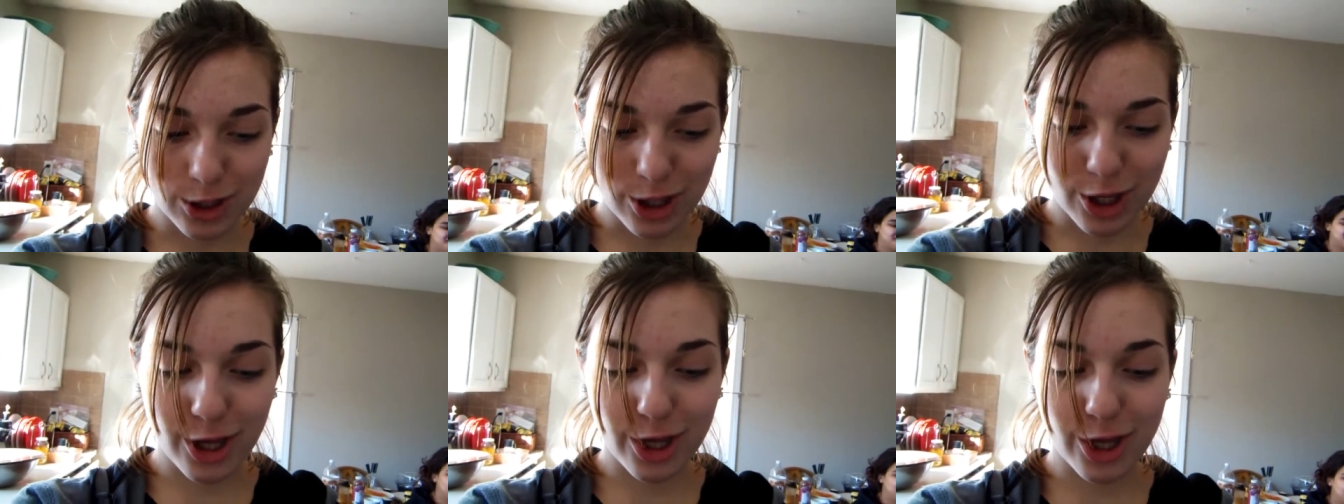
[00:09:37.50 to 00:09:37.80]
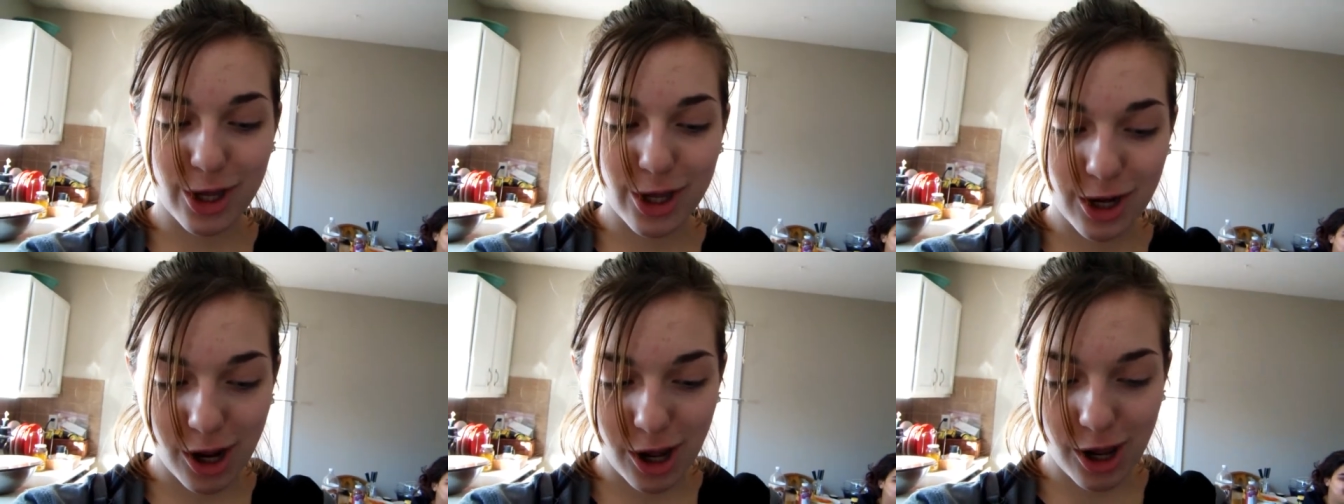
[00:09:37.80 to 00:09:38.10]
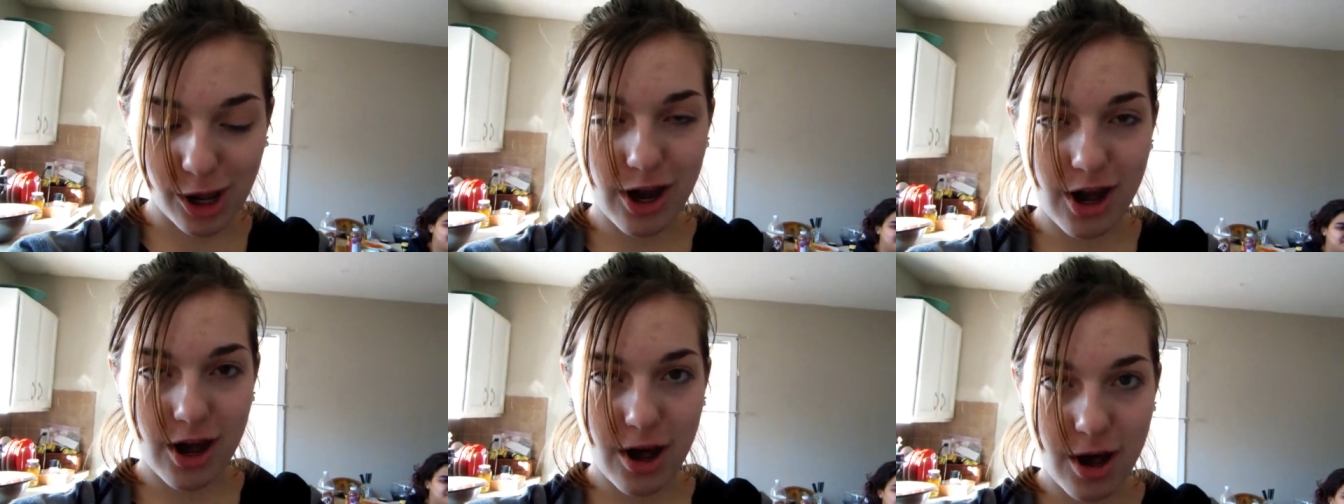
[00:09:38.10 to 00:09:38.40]
Look at
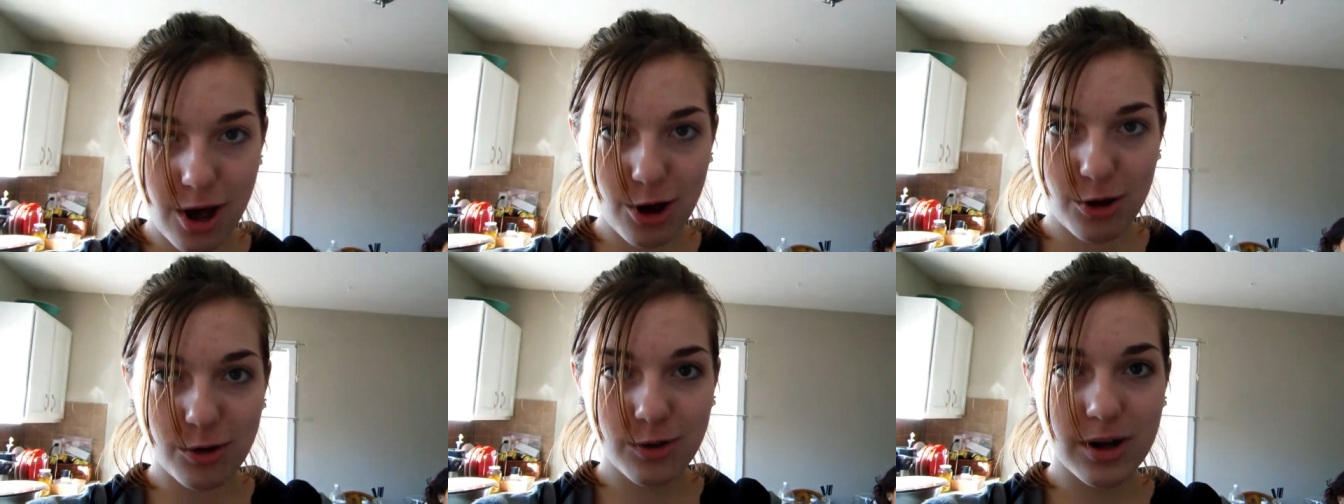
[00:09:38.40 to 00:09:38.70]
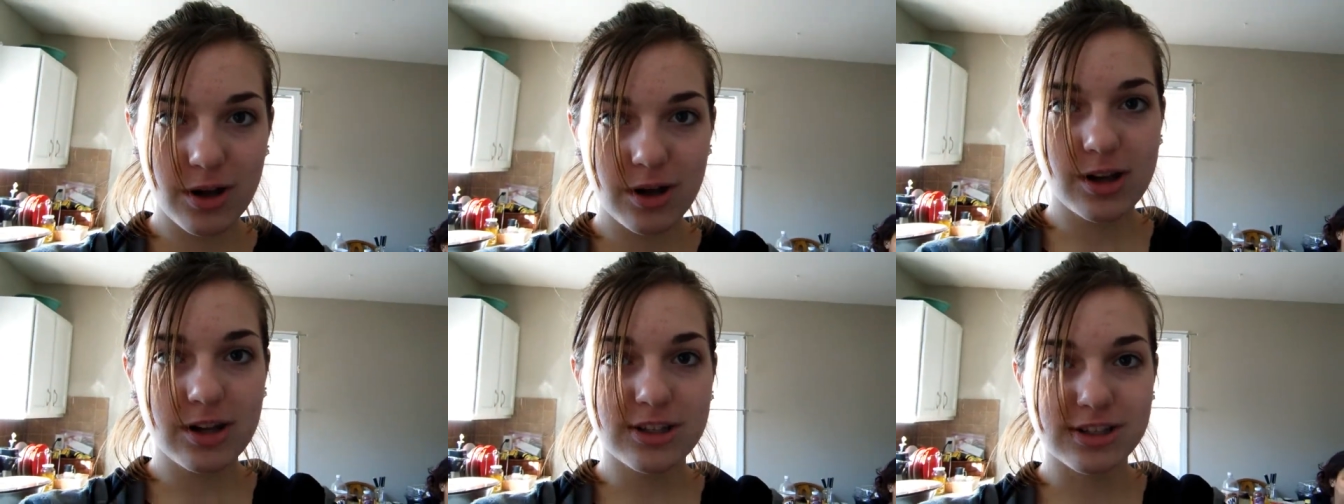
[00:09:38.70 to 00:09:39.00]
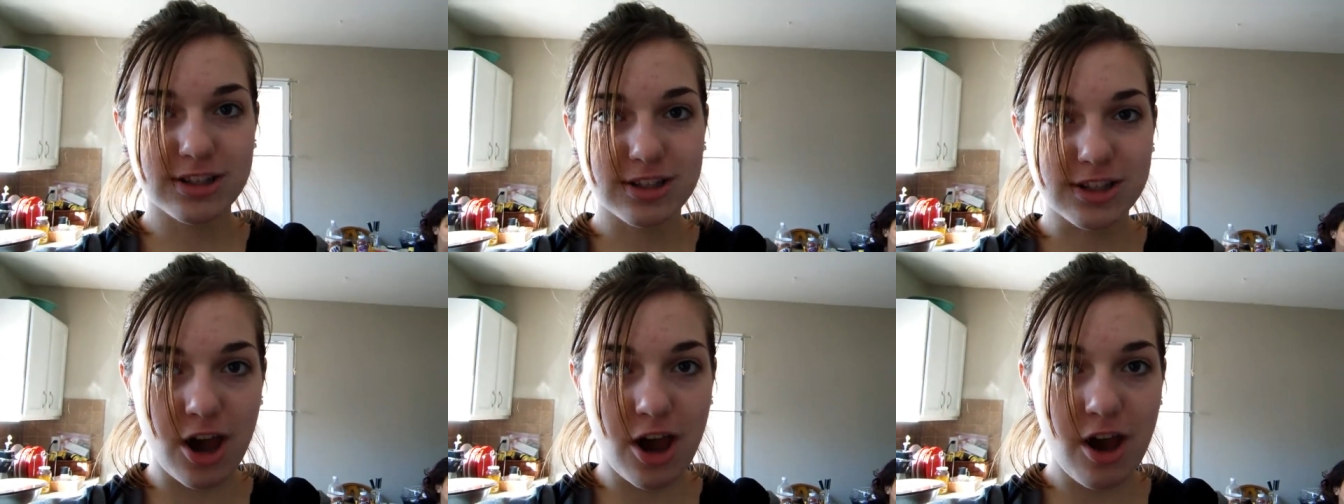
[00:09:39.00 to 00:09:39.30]
her go.
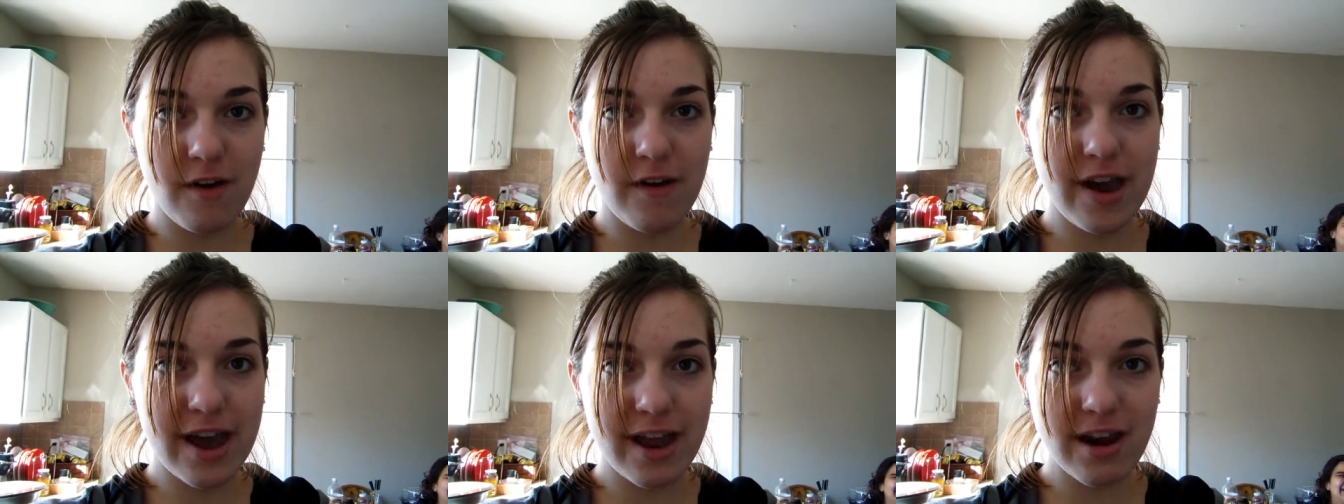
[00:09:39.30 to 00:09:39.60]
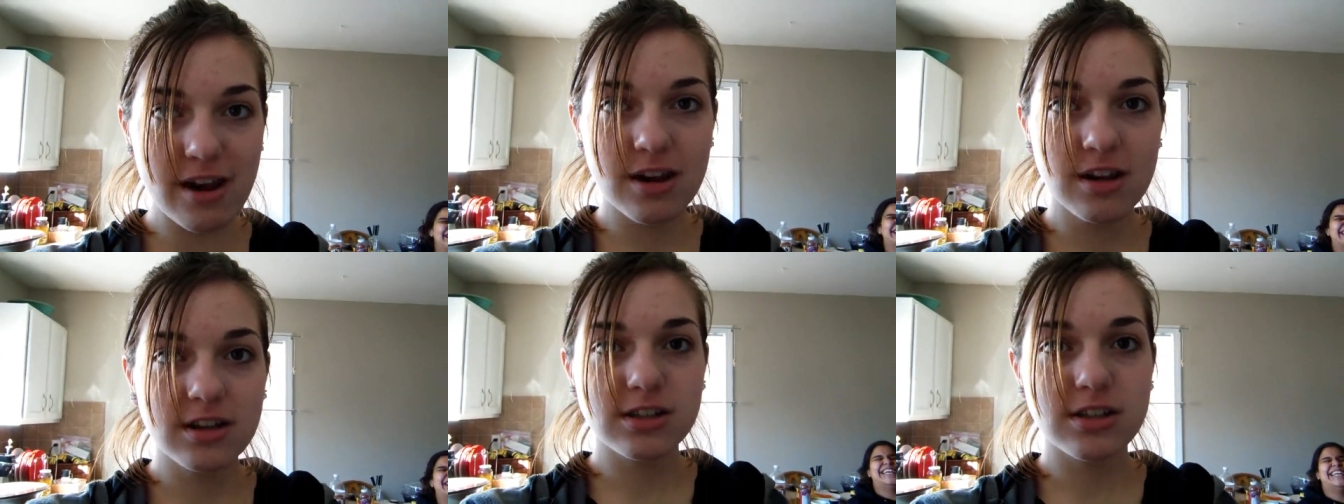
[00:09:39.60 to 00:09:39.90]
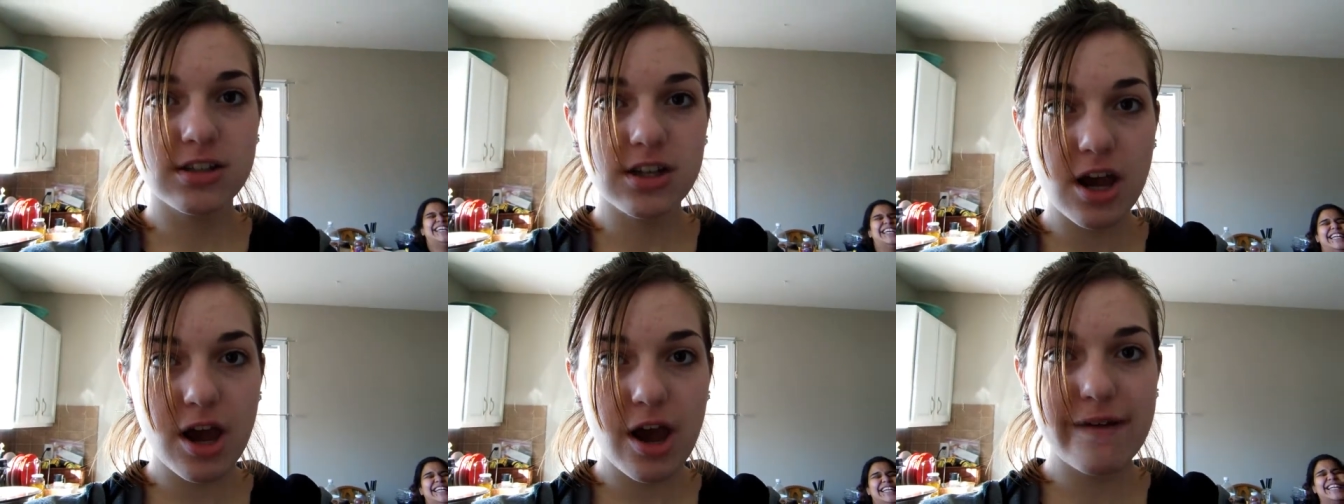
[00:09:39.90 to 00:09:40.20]
Stir it,
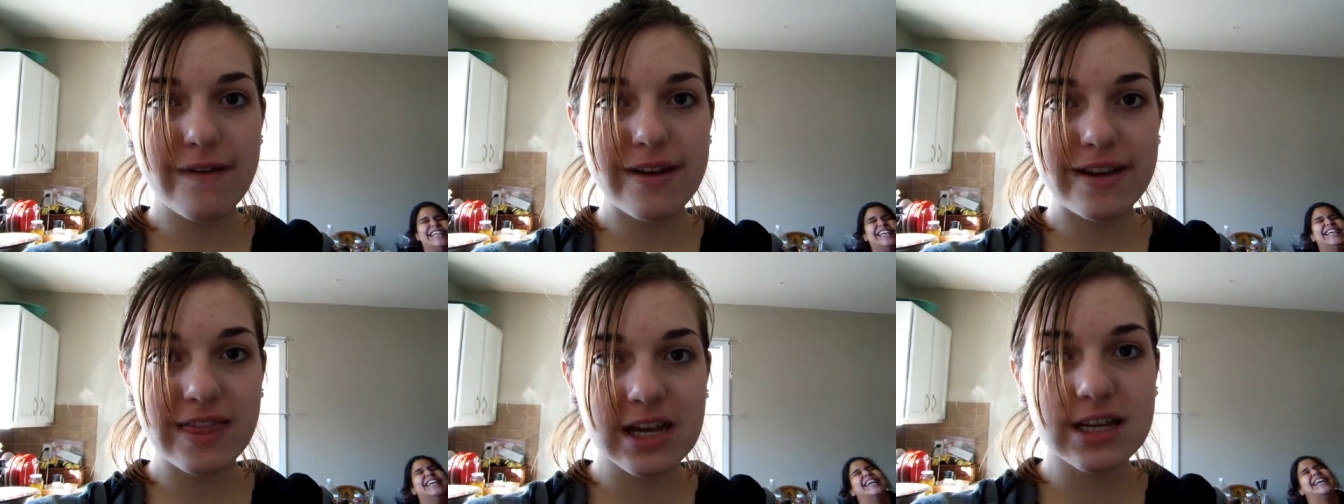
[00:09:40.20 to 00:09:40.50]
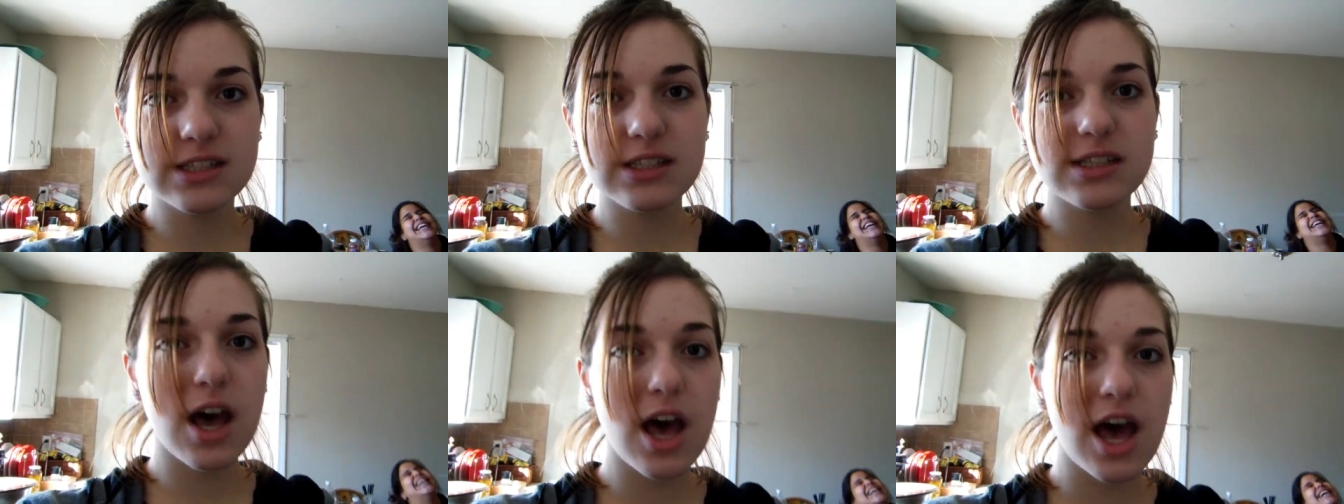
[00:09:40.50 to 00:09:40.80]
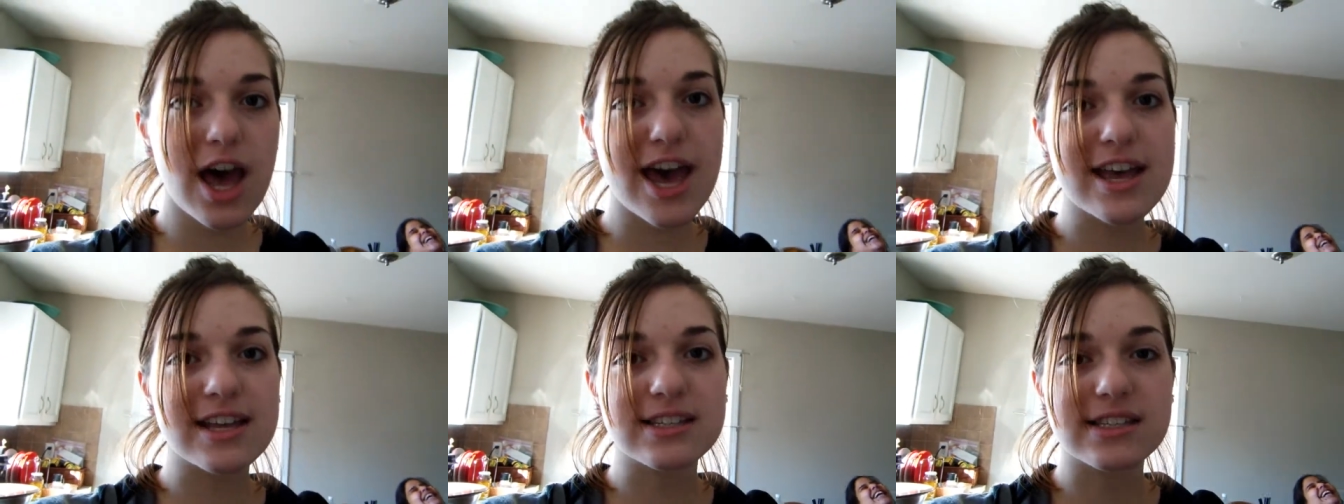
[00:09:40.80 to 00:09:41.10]
stir in the
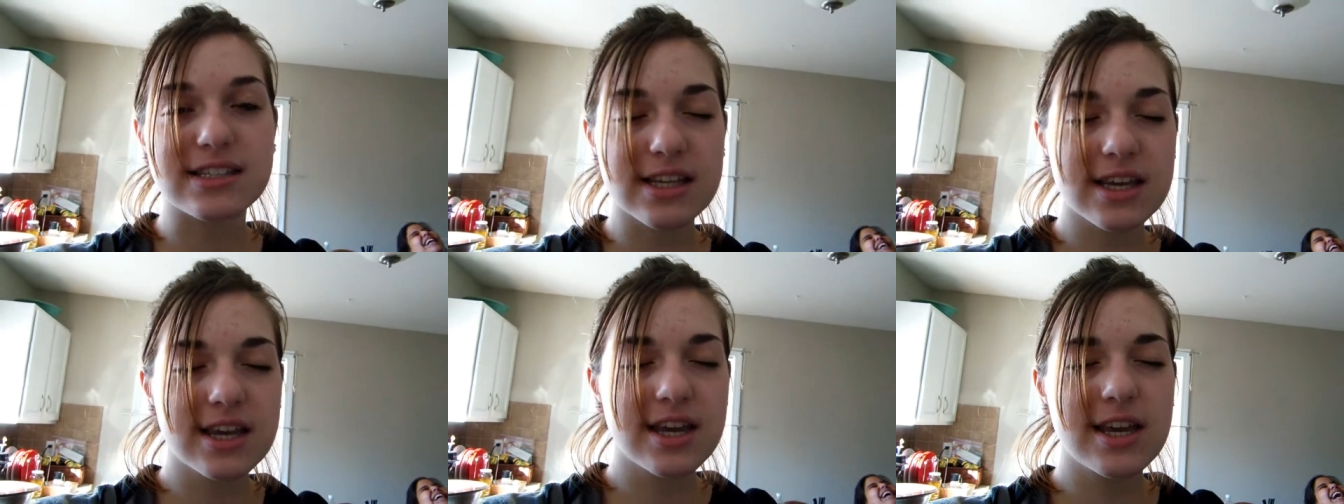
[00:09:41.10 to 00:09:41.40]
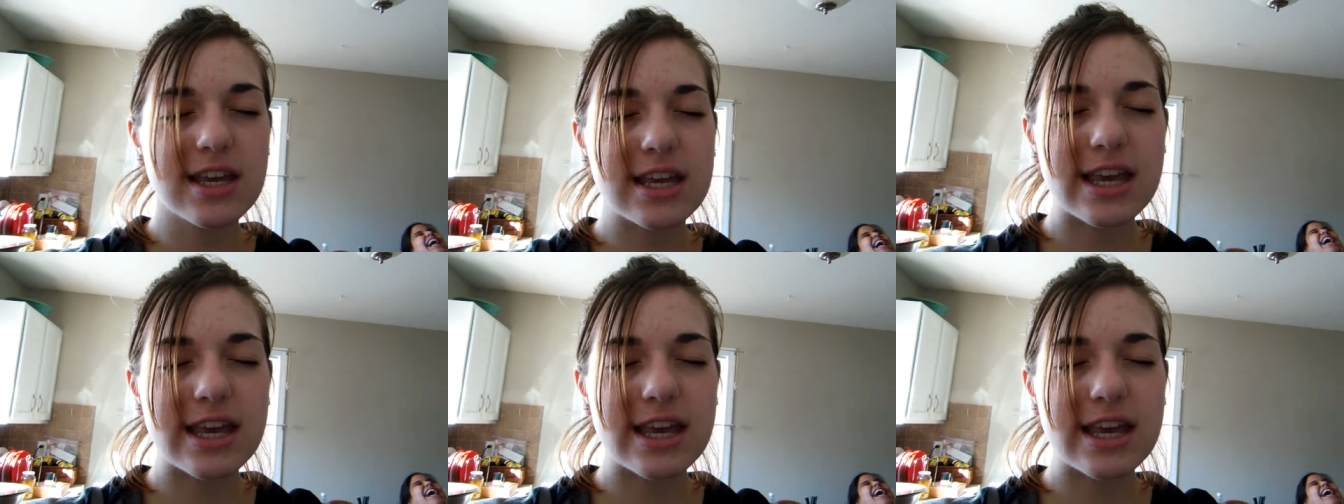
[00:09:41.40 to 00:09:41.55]
sauce.